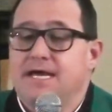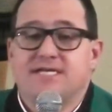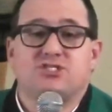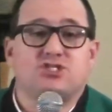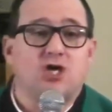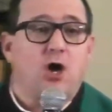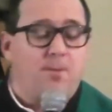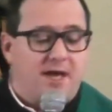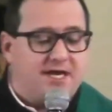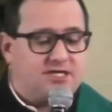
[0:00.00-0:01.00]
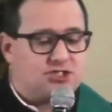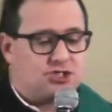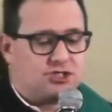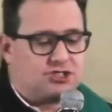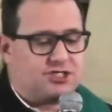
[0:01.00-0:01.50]
In so many
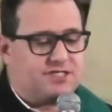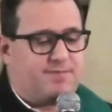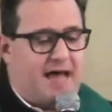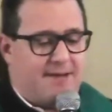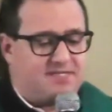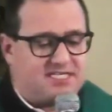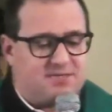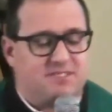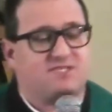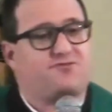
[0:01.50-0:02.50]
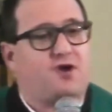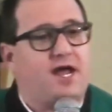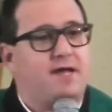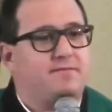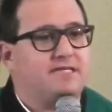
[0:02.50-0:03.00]
churches, baptism is
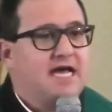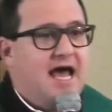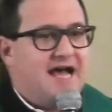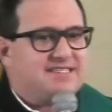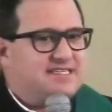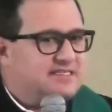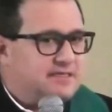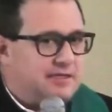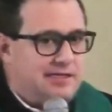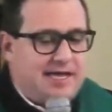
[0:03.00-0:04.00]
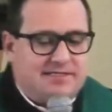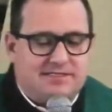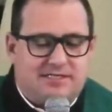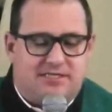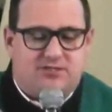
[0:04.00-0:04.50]
framed as this
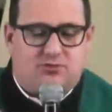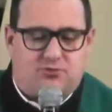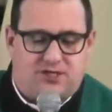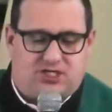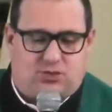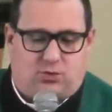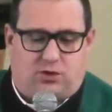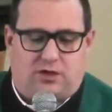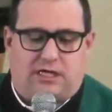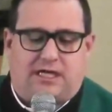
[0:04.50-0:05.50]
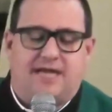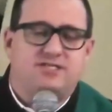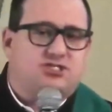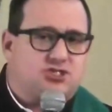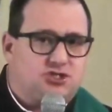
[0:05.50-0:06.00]
cleansing ritual. It
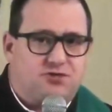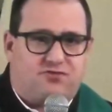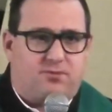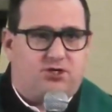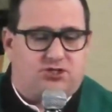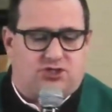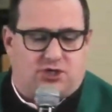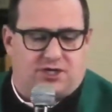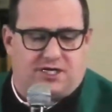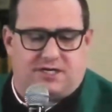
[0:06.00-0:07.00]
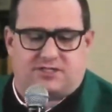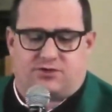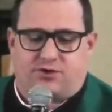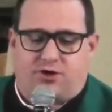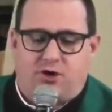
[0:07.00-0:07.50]
cleanses you from your dirtiness
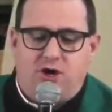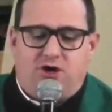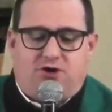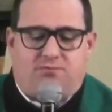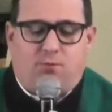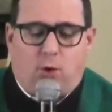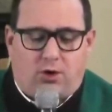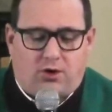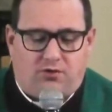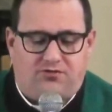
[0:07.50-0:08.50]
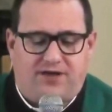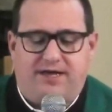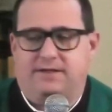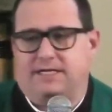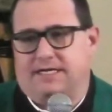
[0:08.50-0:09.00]
or your, your moral
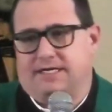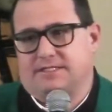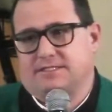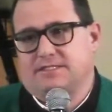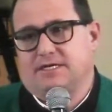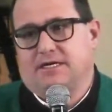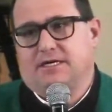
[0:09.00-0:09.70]
failings